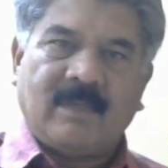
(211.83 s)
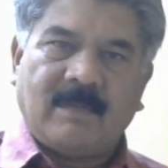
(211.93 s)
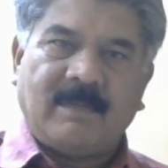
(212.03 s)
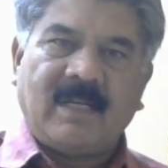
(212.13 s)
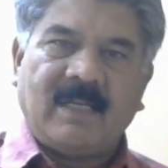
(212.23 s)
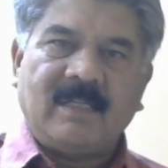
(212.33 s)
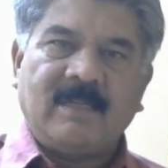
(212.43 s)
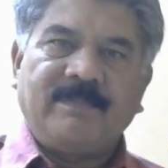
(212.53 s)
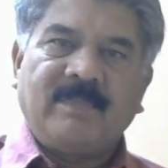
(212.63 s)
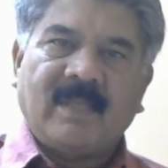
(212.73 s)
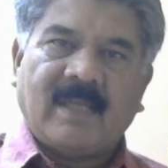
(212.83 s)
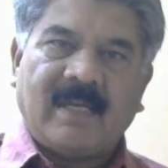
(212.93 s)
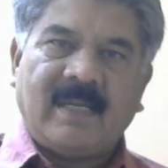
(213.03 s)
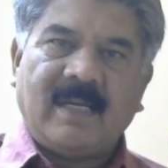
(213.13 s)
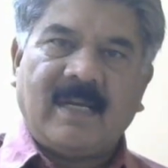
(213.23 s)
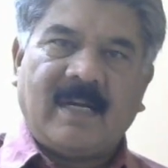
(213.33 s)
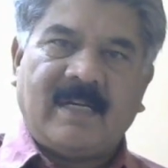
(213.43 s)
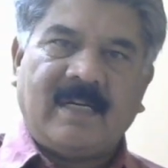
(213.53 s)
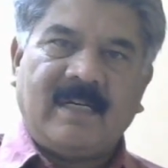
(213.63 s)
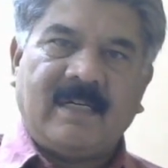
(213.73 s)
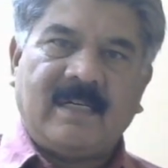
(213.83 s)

Remedy is carrier added